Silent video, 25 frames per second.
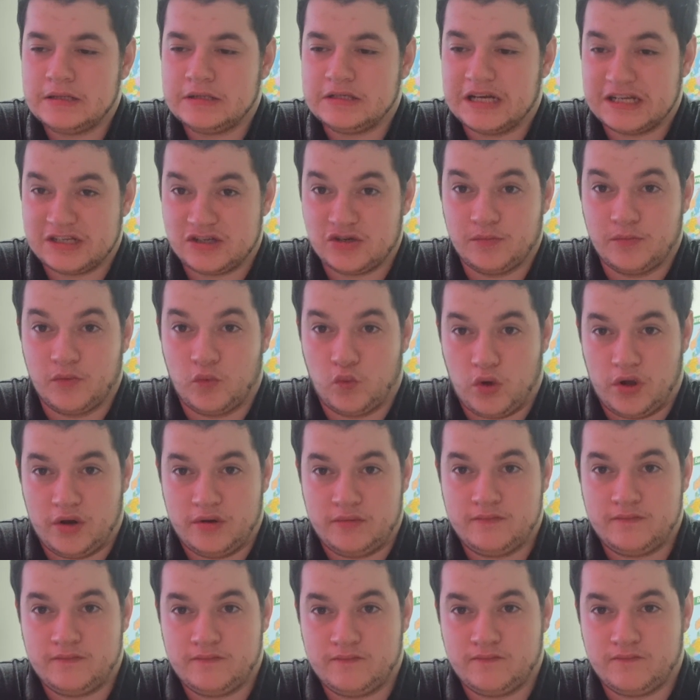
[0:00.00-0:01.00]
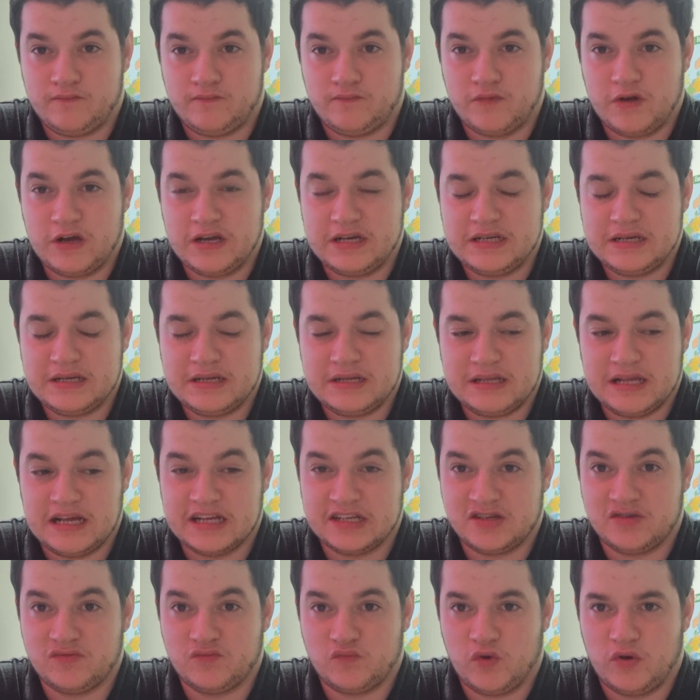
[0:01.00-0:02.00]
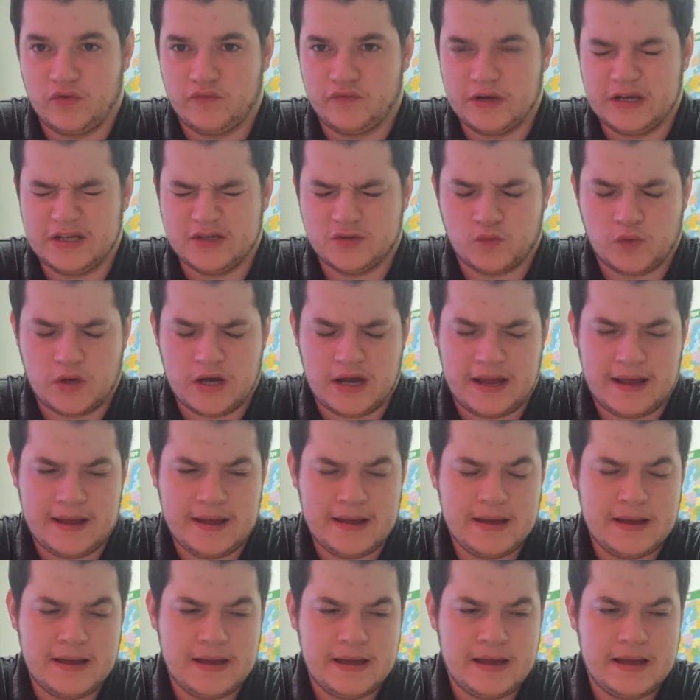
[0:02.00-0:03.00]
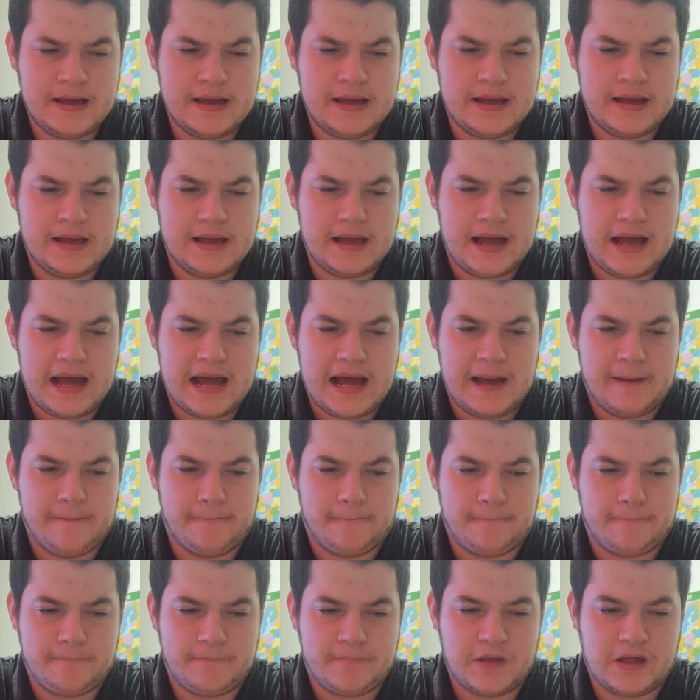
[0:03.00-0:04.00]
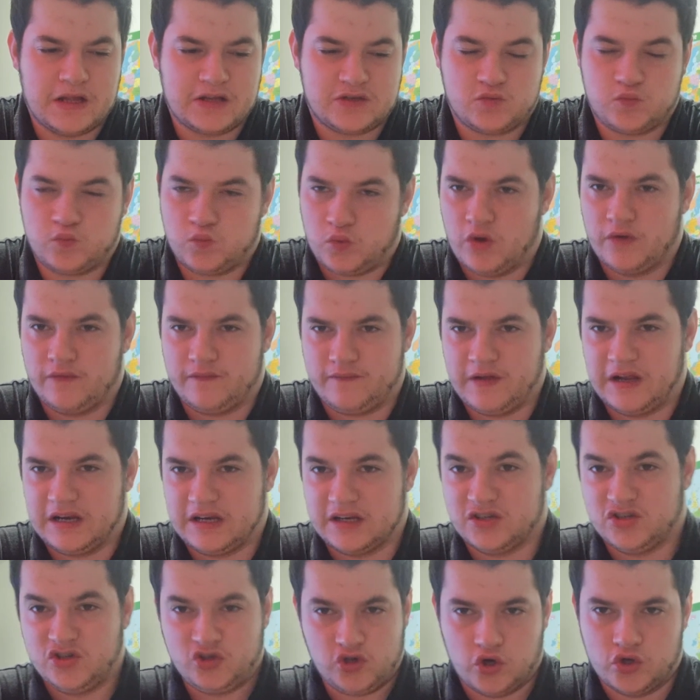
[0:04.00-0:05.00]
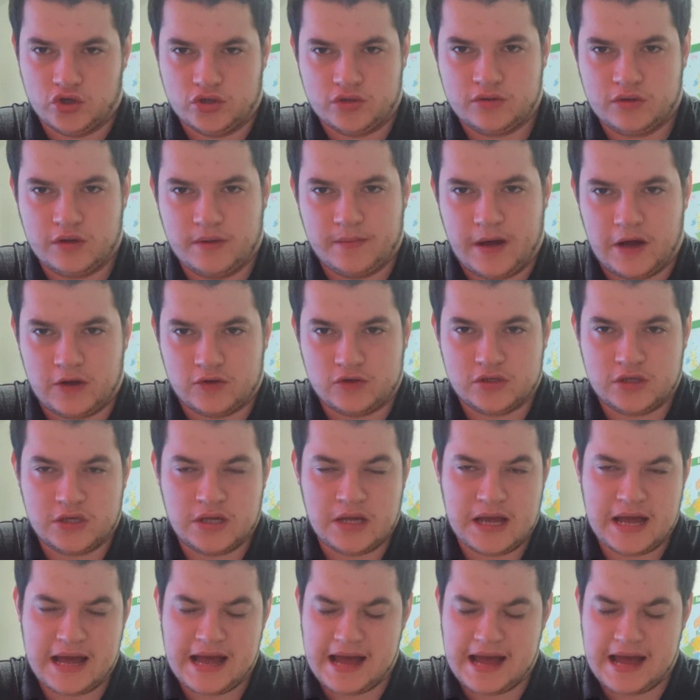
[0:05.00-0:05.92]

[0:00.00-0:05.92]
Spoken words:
So that's number one, right? That's one reason why. That's one thing that's good about,